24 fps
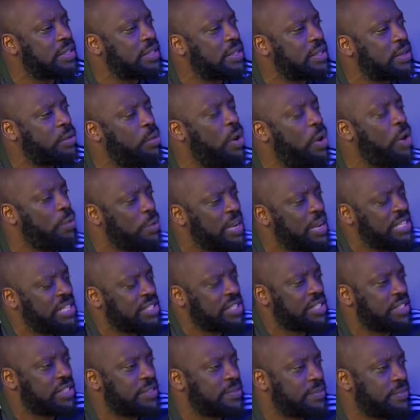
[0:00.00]
What
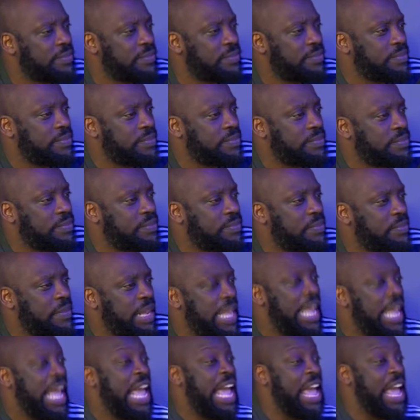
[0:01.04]
reason?
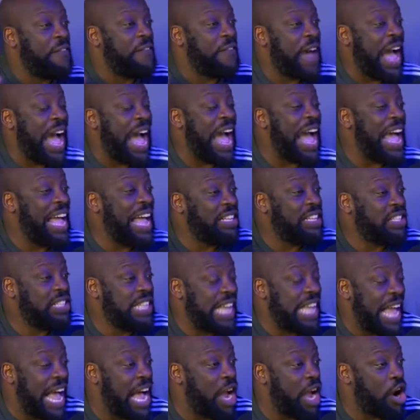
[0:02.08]
If I
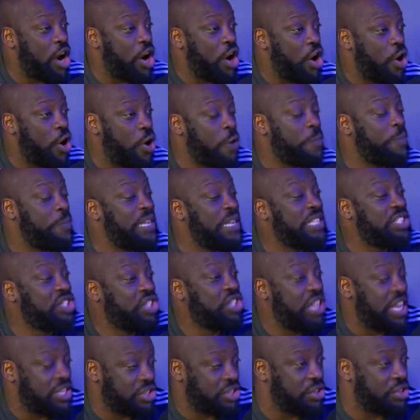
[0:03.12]
got herpes
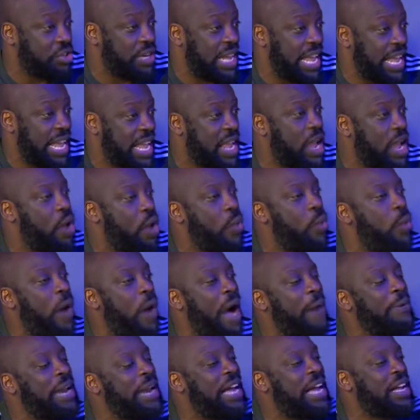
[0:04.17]
yesterday,
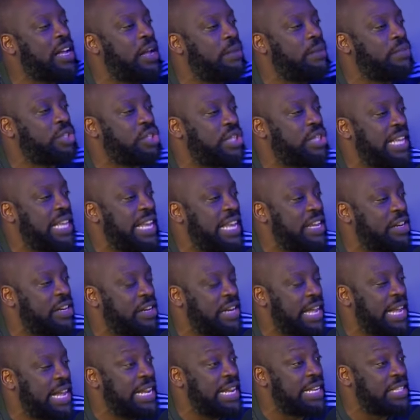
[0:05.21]
why would I come to the
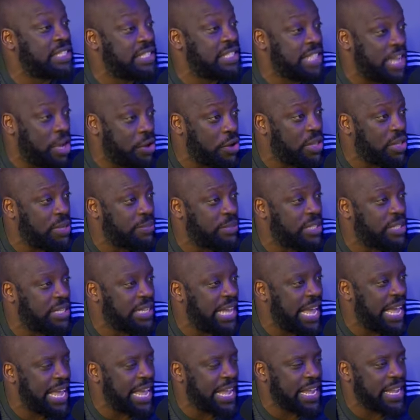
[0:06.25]
internet and tell them
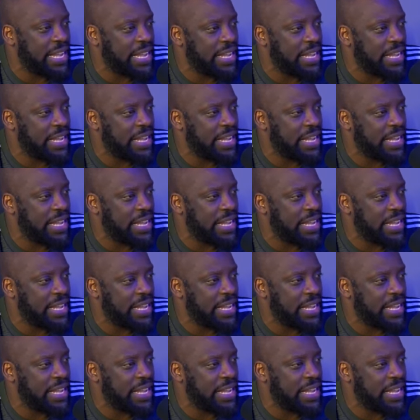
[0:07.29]
today?